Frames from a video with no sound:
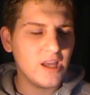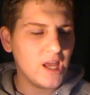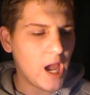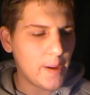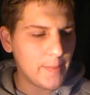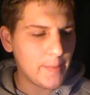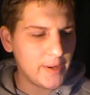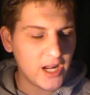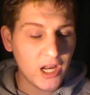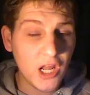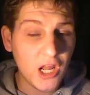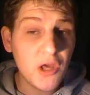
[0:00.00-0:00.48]

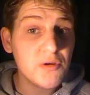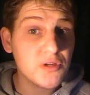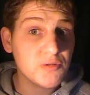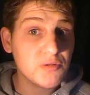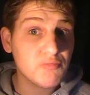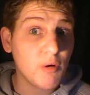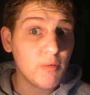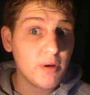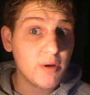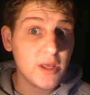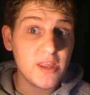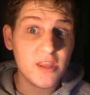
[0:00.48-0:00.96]
I mean, I know it's
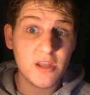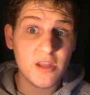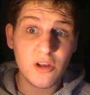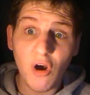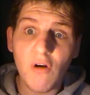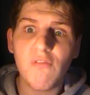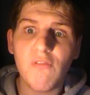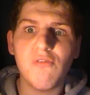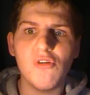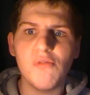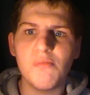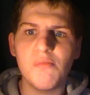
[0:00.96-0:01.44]
probably in the
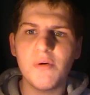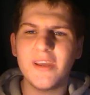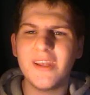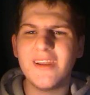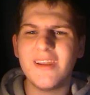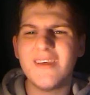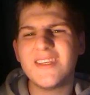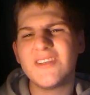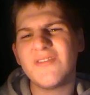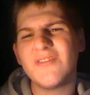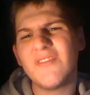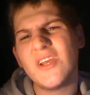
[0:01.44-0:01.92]
novel, but
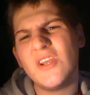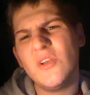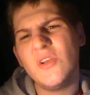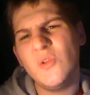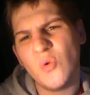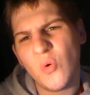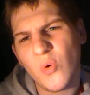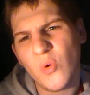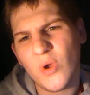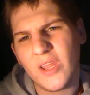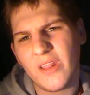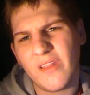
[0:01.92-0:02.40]
it's very
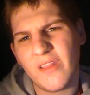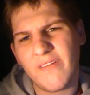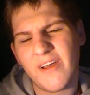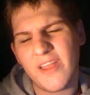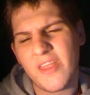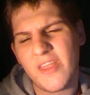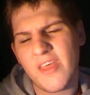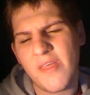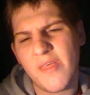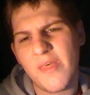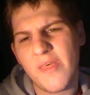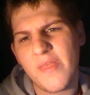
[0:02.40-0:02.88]
annoying the
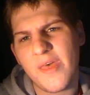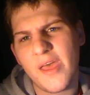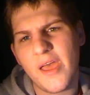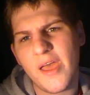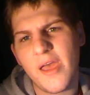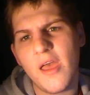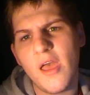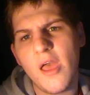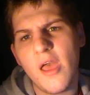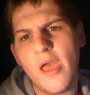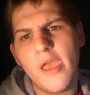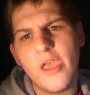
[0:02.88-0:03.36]
fact that they're
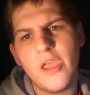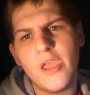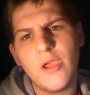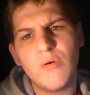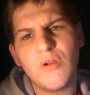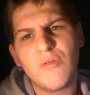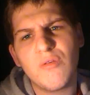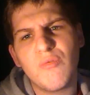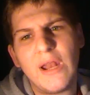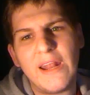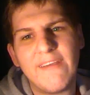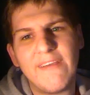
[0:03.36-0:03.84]
there. You
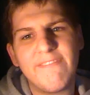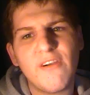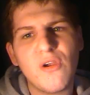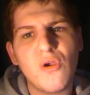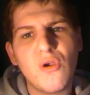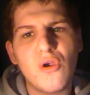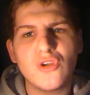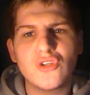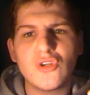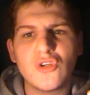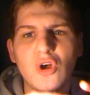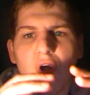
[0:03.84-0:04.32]
want to really
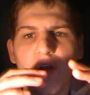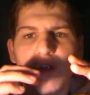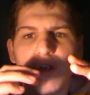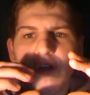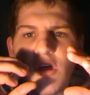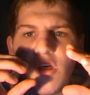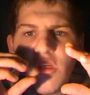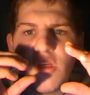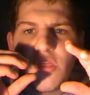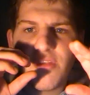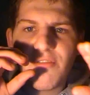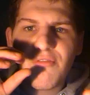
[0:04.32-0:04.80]
focus
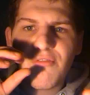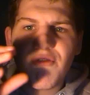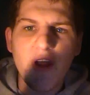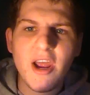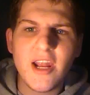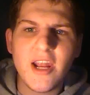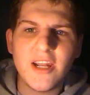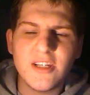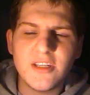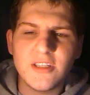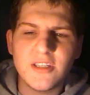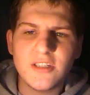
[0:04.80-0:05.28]
on the
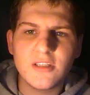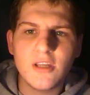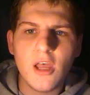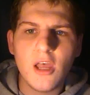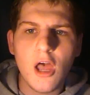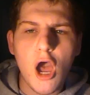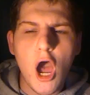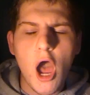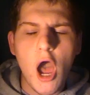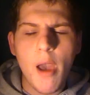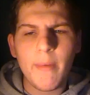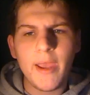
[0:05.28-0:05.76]
friends.
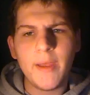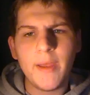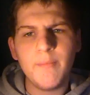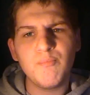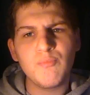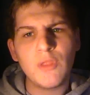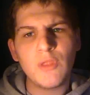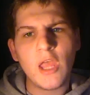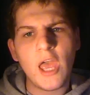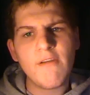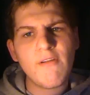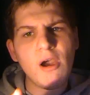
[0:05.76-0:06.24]
I
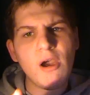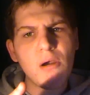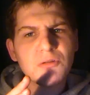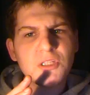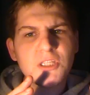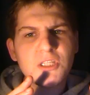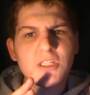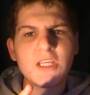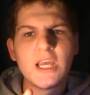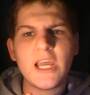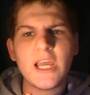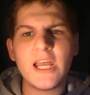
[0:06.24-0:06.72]
mean, if I
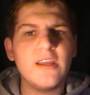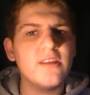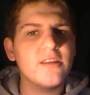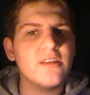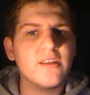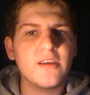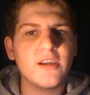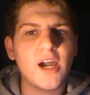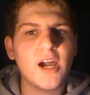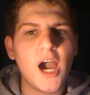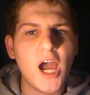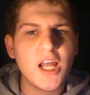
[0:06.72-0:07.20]
was to say
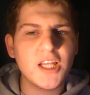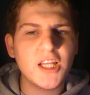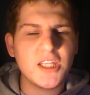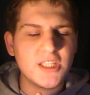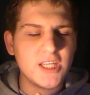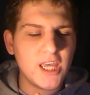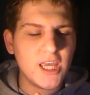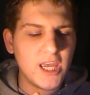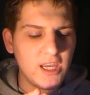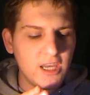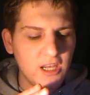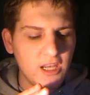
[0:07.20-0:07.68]
anything, I'd
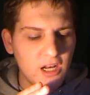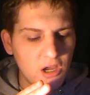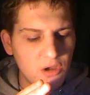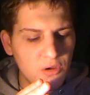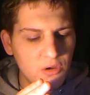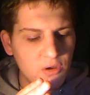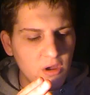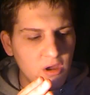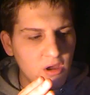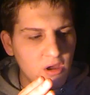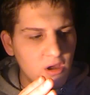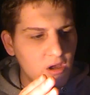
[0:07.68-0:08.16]
say, you
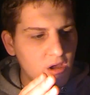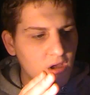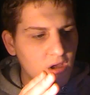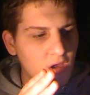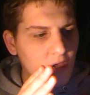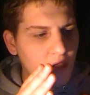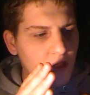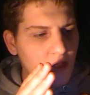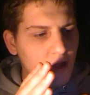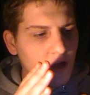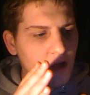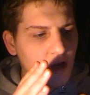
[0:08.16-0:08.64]
know,
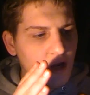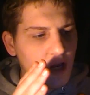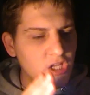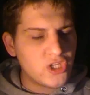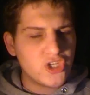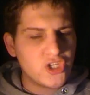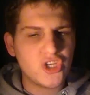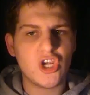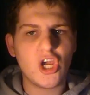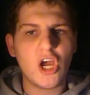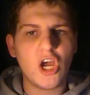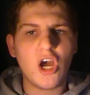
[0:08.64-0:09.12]

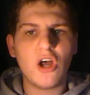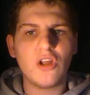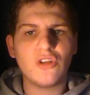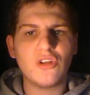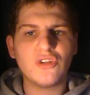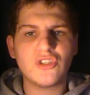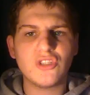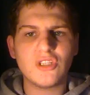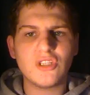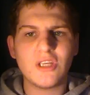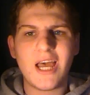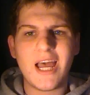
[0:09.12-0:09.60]

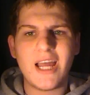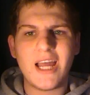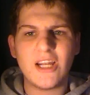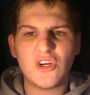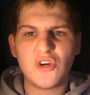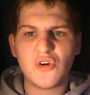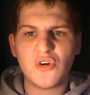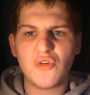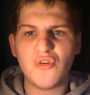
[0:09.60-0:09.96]
LeChance and